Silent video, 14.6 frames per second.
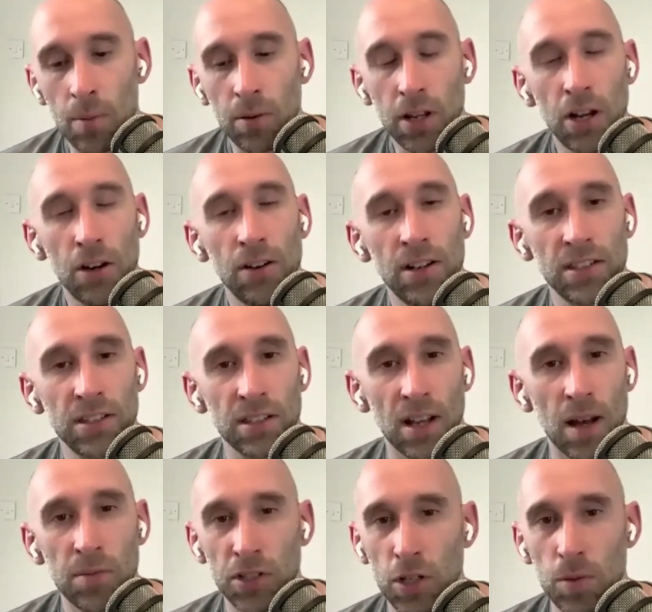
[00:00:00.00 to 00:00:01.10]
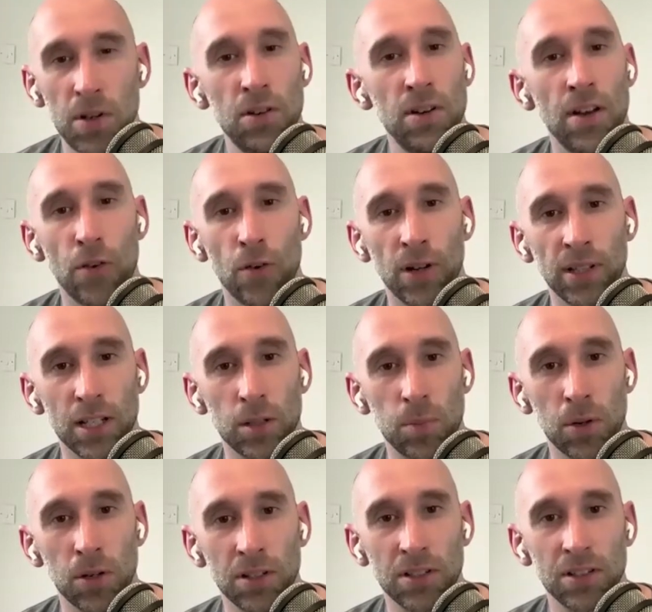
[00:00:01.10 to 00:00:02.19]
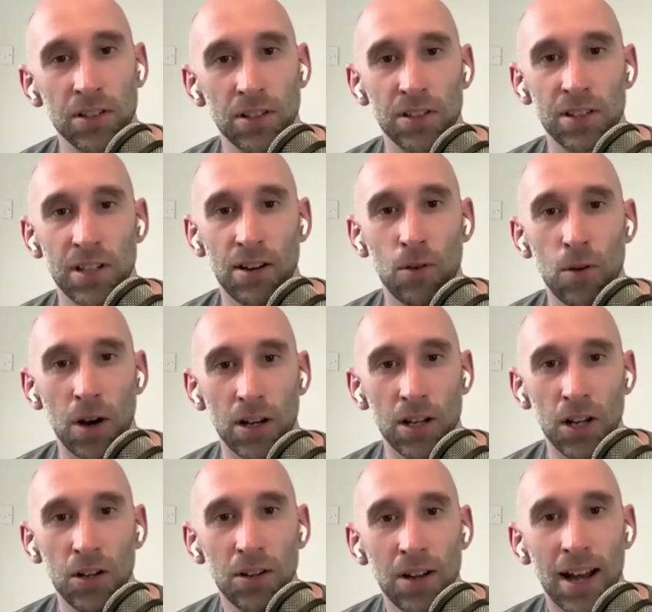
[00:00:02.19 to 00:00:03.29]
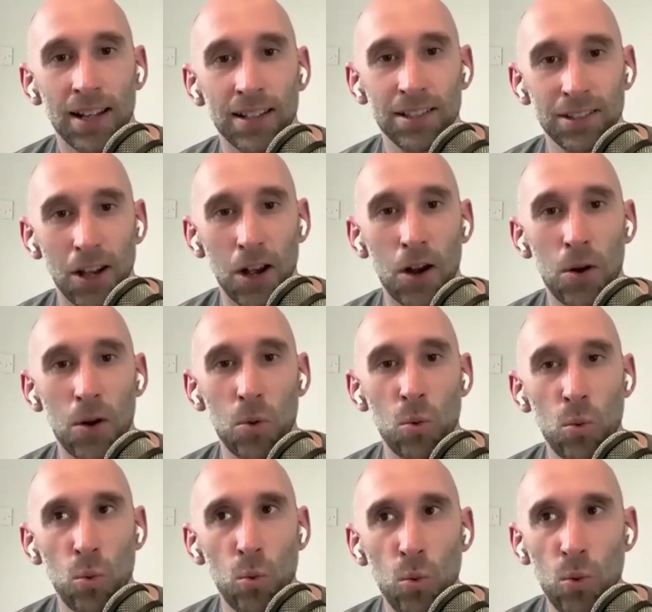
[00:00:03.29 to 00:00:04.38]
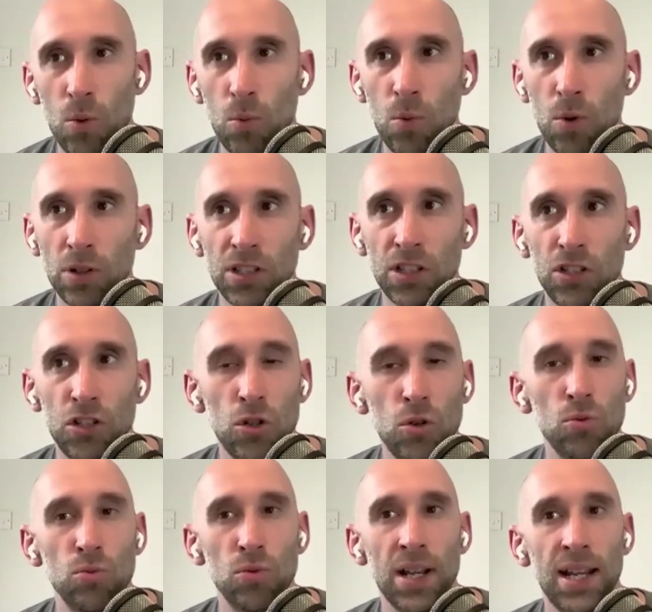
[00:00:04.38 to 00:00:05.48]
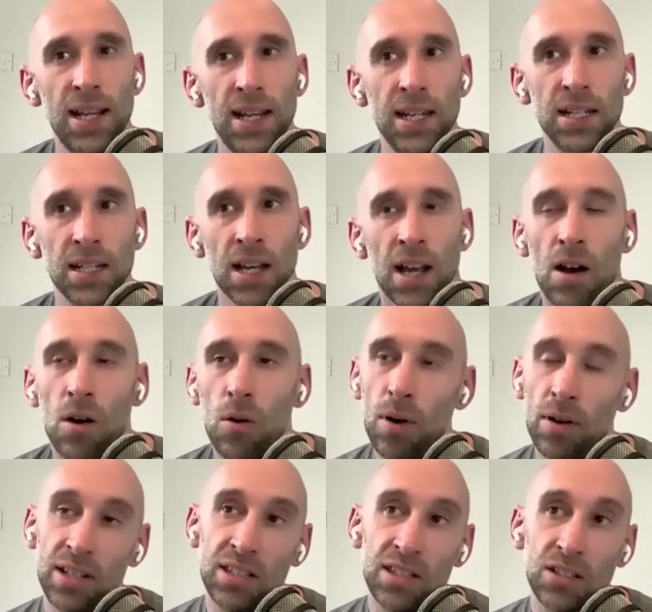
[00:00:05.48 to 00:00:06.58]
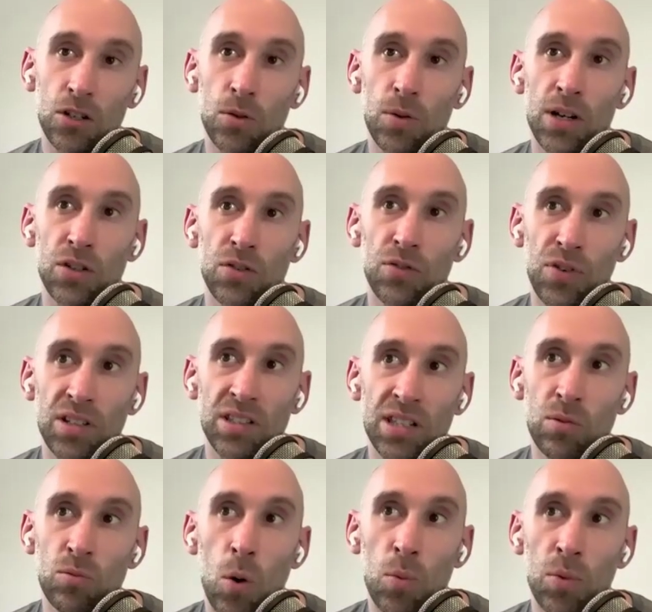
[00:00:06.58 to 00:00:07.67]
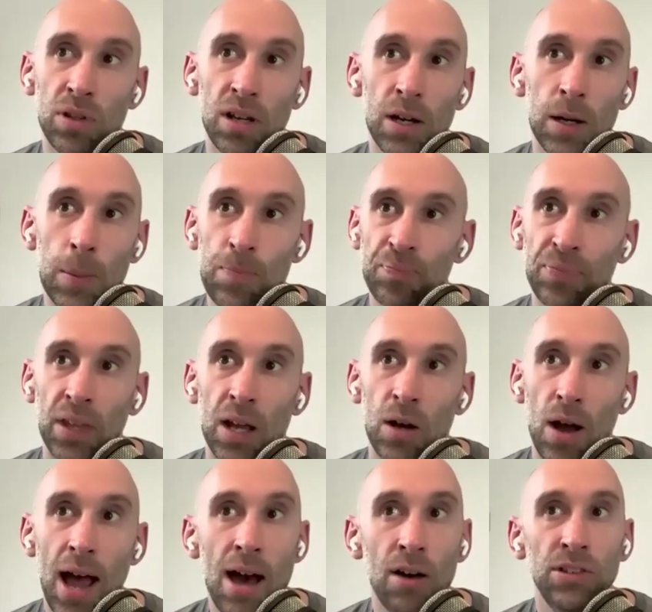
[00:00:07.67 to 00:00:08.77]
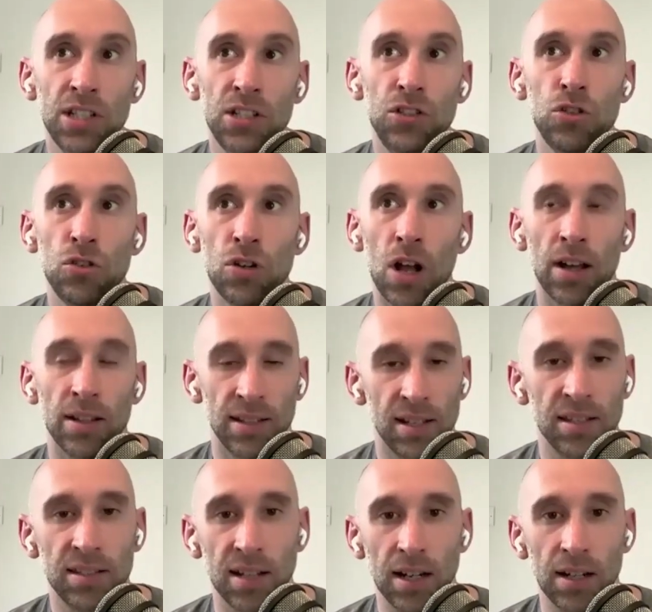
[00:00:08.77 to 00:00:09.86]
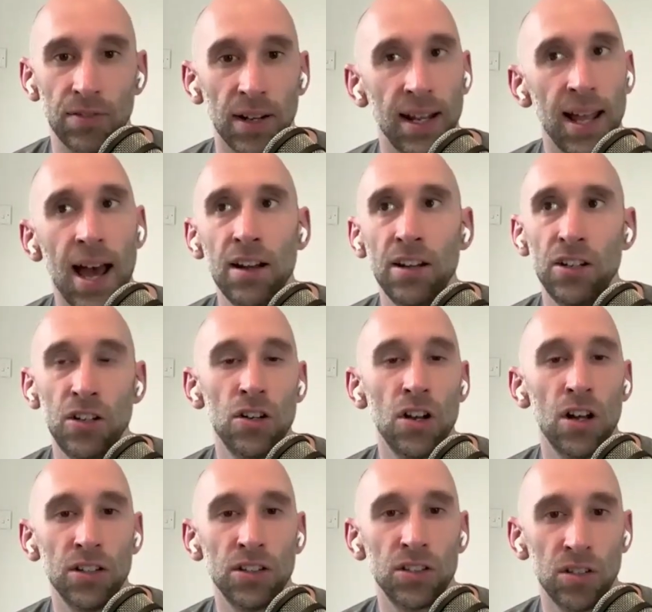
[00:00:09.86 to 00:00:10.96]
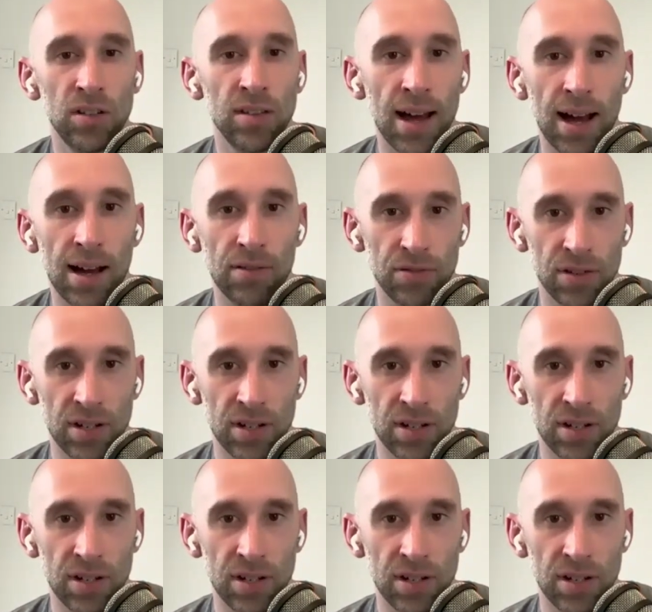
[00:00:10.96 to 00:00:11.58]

I'm curious, I'm assuming you never read these books because they're quite new. And mm. so, well, what did you read? Well, this is a good question. Firstly, what were the, how did you learn this stuff? Like, how did you learn to do that,